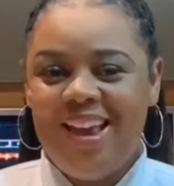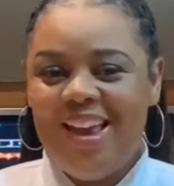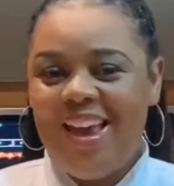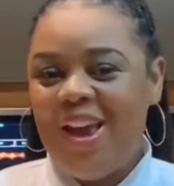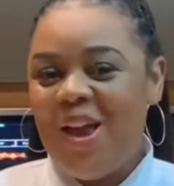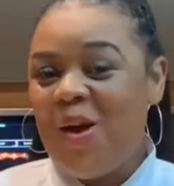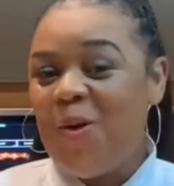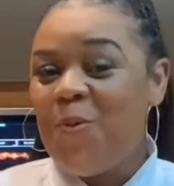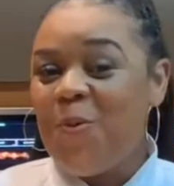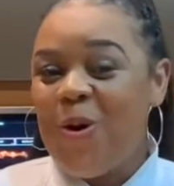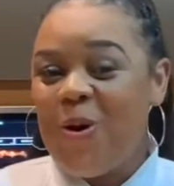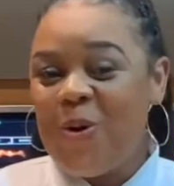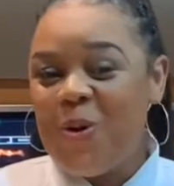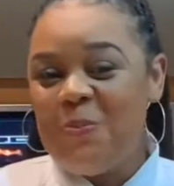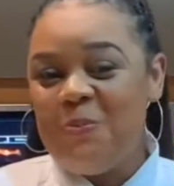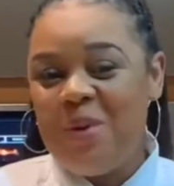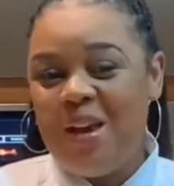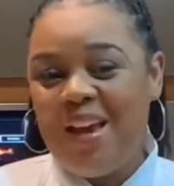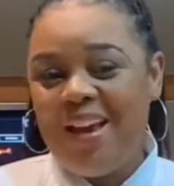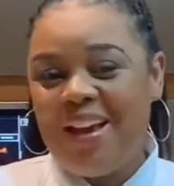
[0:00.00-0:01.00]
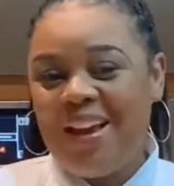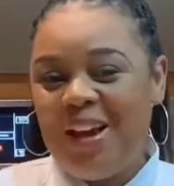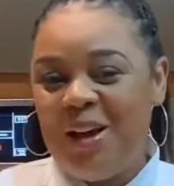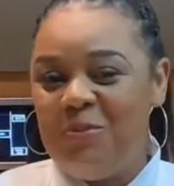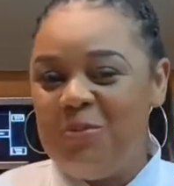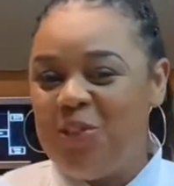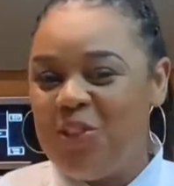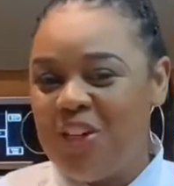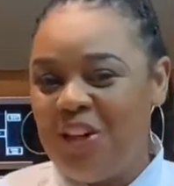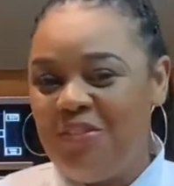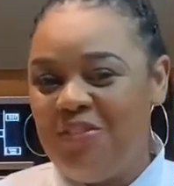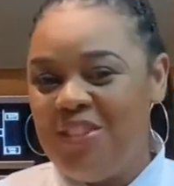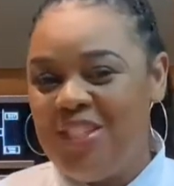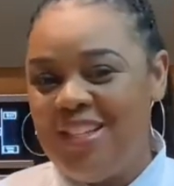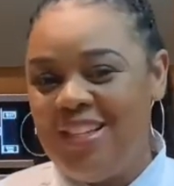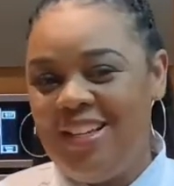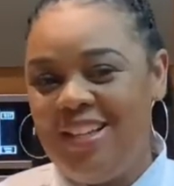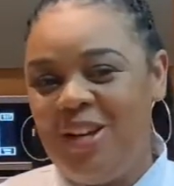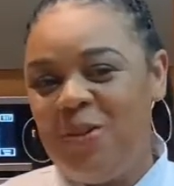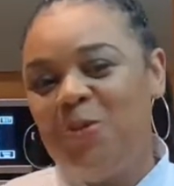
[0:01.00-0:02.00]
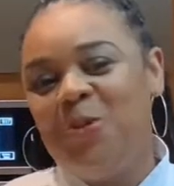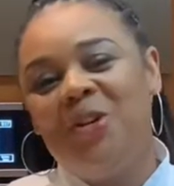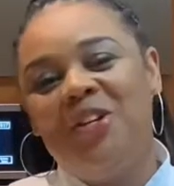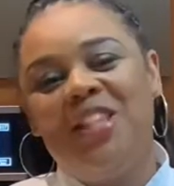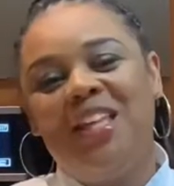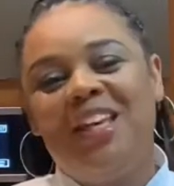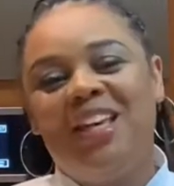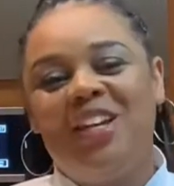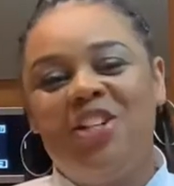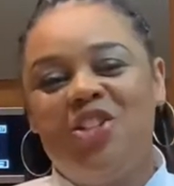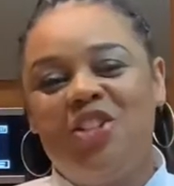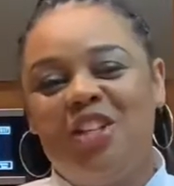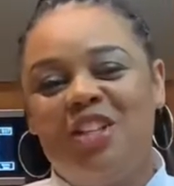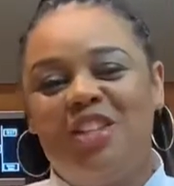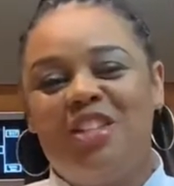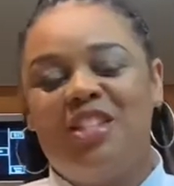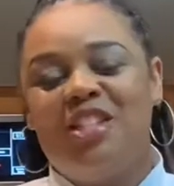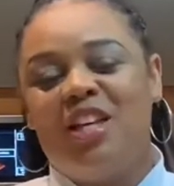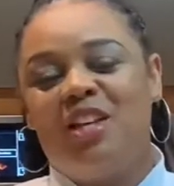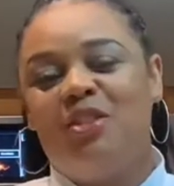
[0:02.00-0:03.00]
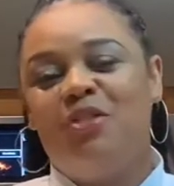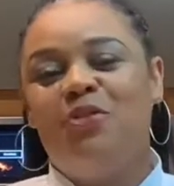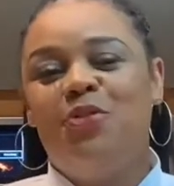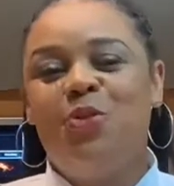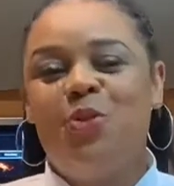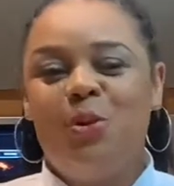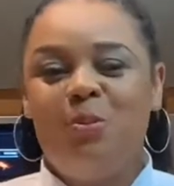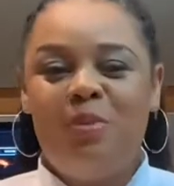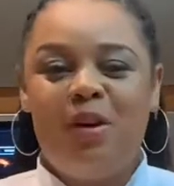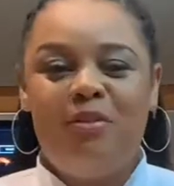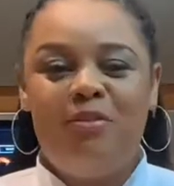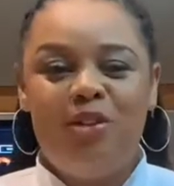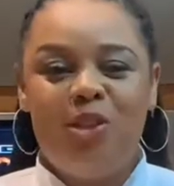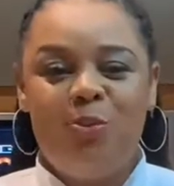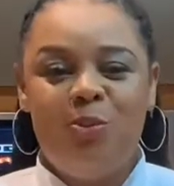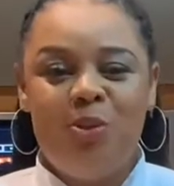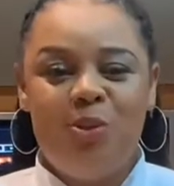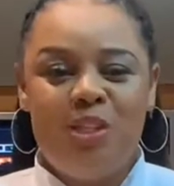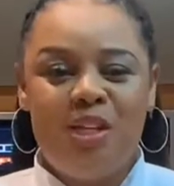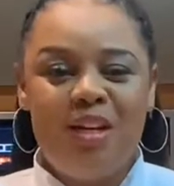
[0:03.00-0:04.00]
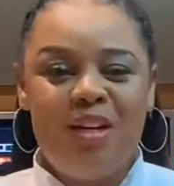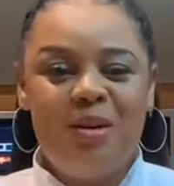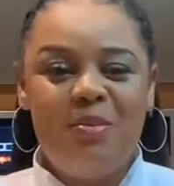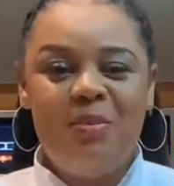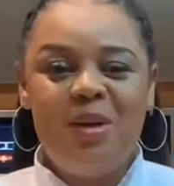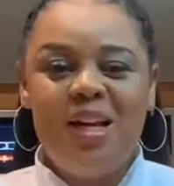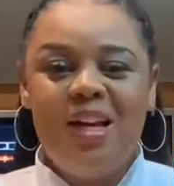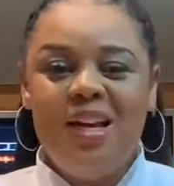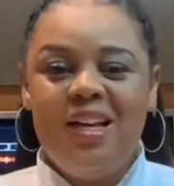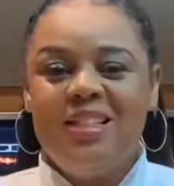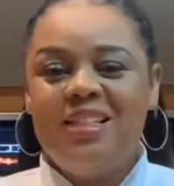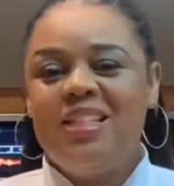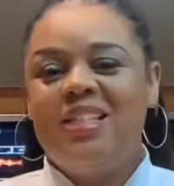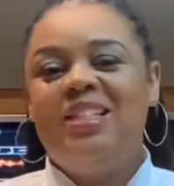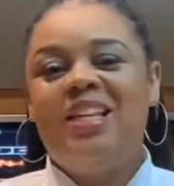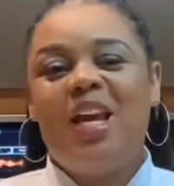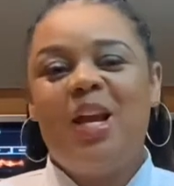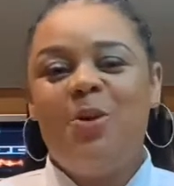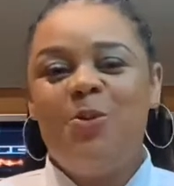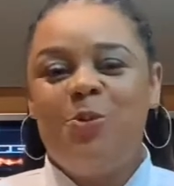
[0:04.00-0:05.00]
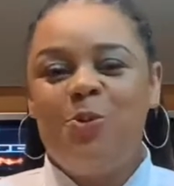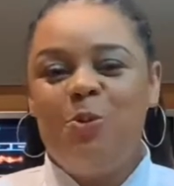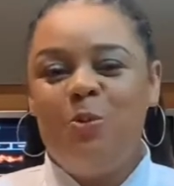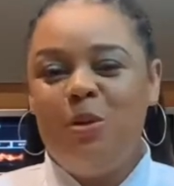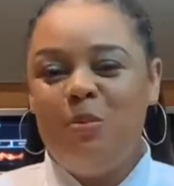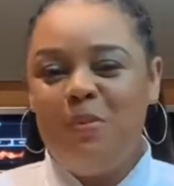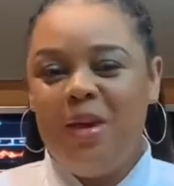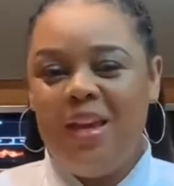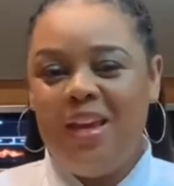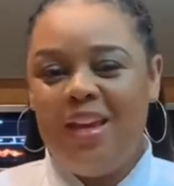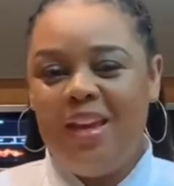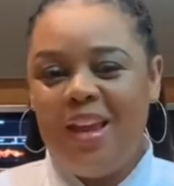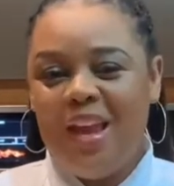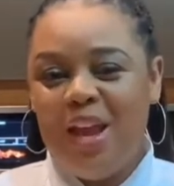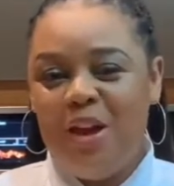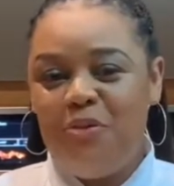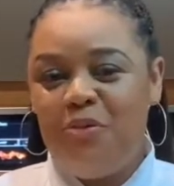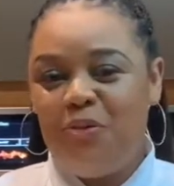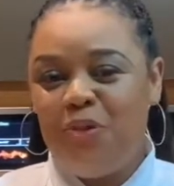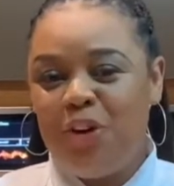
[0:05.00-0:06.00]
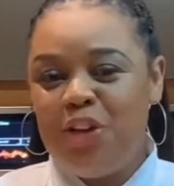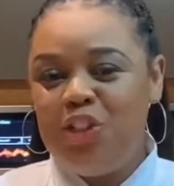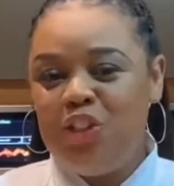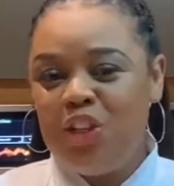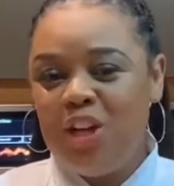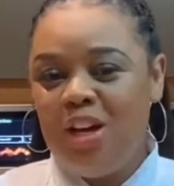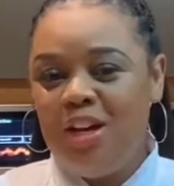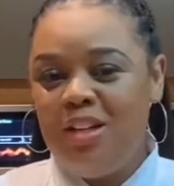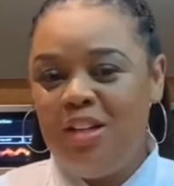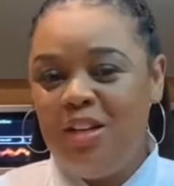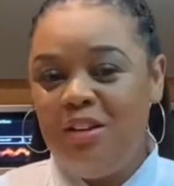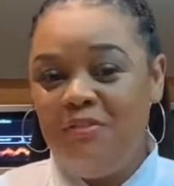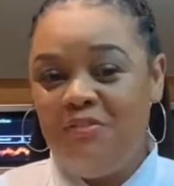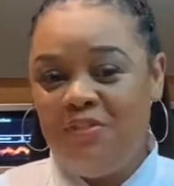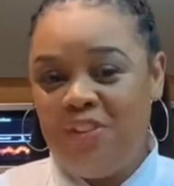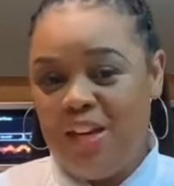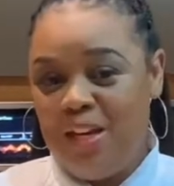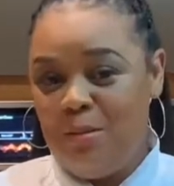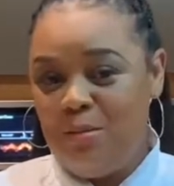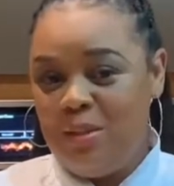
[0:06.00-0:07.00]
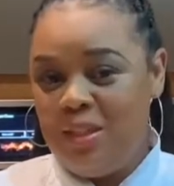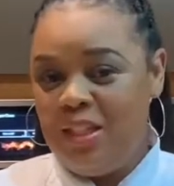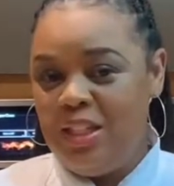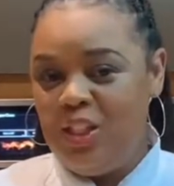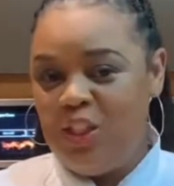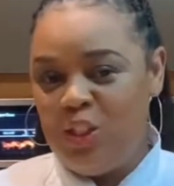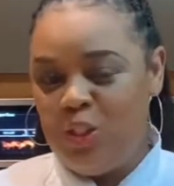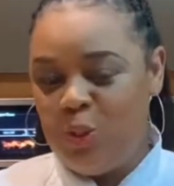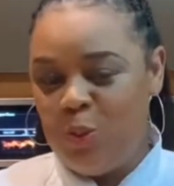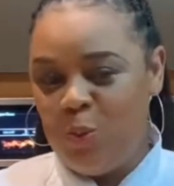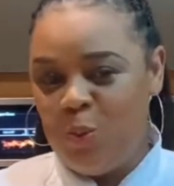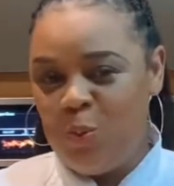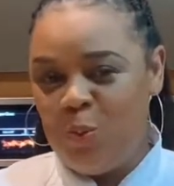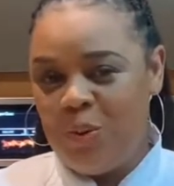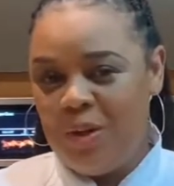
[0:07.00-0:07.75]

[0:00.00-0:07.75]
And welcome back. I'm Chef D, and we're in the kitchen of the Southern Food and Beverage Museum. Today we'll be making a French onion family soup.